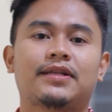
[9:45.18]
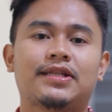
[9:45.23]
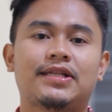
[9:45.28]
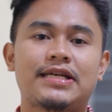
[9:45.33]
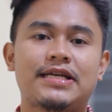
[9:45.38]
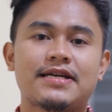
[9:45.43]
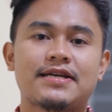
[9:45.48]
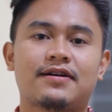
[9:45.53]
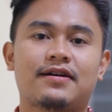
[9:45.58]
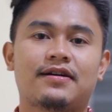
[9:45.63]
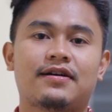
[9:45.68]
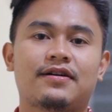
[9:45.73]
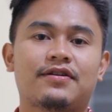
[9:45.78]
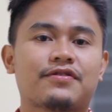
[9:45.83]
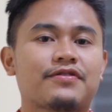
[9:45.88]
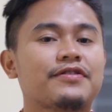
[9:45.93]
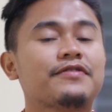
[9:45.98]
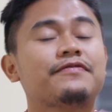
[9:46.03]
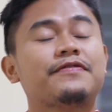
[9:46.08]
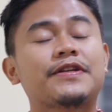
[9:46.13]
the
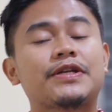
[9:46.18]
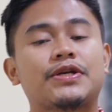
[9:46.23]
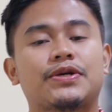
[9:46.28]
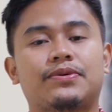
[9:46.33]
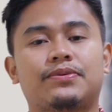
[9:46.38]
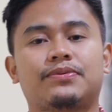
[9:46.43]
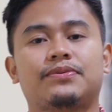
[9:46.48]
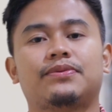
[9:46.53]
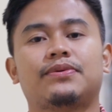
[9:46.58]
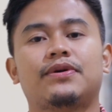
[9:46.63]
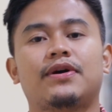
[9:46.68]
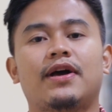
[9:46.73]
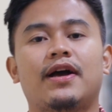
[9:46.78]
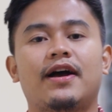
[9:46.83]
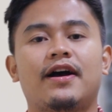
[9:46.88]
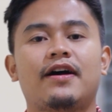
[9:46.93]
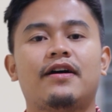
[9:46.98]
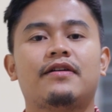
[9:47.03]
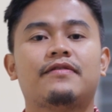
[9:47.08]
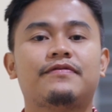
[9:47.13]
revenue
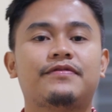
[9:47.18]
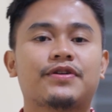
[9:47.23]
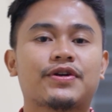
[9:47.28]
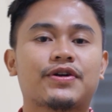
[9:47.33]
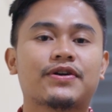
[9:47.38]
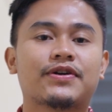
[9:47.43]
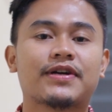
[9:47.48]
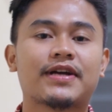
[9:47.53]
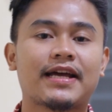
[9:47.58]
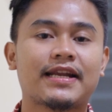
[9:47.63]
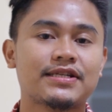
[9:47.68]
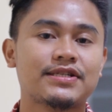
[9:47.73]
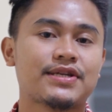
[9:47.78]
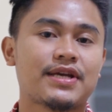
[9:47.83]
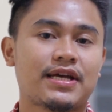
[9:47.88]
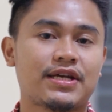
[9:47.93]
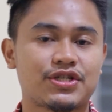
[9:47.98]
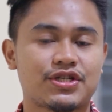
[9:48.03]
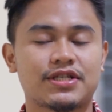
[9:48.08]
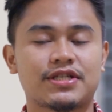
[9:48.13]
of their
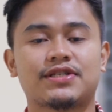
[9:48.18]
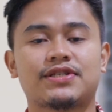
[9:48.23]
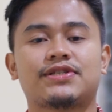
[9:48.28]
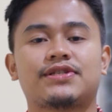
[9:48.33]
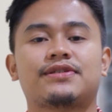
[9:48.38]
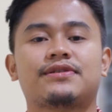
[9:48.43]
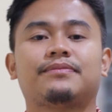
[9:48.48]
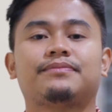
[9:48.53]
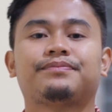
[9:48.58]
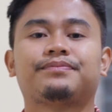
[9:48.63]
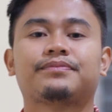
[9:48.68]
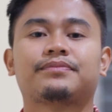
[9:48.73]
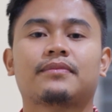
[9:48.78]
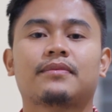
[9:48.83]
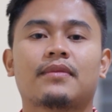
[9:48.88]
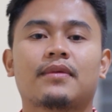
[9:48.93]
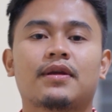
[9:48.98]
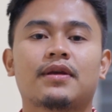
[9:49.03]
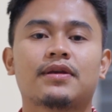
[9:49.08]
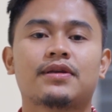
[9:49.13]
organizations.
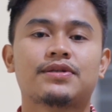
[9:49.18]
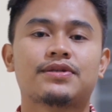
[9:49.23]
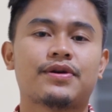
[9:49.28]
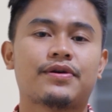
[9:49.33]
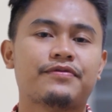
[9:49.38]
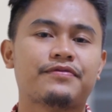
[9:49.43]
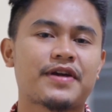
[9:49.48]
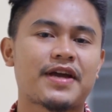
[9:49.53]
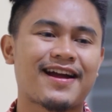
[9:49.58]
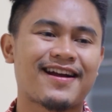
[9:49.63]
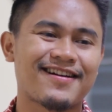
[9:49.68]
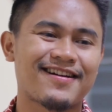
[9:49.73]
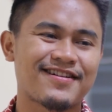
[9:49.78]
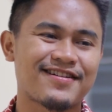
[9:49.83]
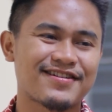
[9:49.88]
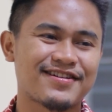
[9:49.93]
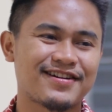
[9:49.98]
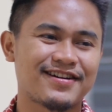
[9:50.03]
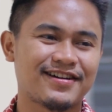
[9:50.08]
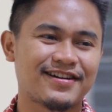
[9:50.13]
So they
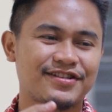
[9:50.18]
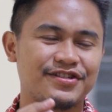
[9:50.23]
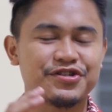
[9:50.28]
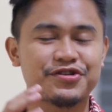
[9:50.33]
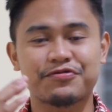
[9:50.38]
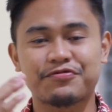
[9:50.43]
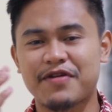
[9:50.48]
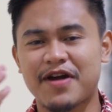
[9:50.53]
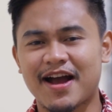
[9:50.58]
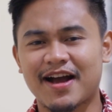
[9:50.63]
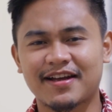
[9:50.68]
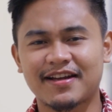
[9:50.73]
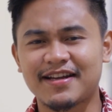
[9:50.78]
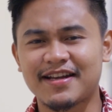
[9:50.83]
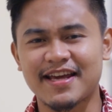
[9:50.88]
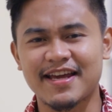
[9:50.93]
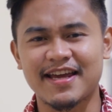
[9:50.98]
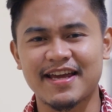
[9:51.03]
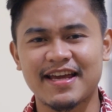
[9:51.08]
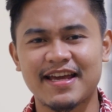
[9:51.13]
are
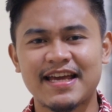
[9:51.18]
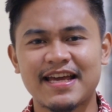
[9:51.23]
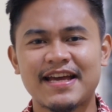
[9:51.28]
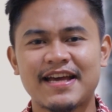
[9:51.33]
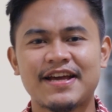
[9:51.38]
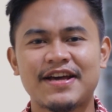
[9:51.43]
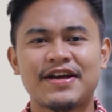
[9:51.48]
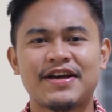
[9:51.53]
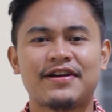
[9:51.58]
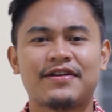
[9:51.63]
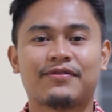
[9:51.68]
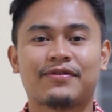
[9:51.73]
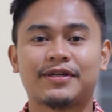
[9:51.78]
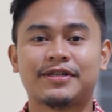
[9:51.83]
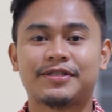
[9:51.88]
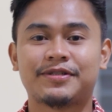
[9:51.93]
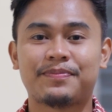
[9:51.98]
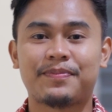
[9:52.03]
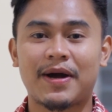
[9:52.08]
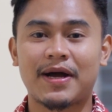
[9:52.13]
directly
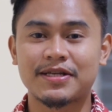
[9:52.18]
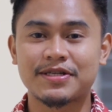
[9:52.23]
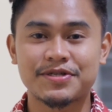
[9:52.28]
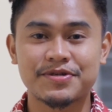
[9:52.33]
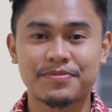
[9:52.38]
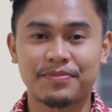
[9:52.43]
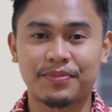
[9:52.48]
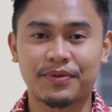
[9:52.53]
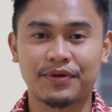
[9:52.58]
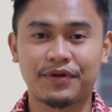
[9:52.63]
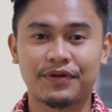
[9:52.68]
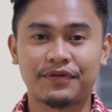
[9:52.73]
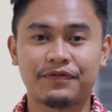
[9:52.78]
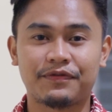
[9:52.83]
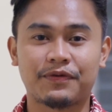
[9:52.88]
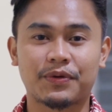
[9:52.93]
responsible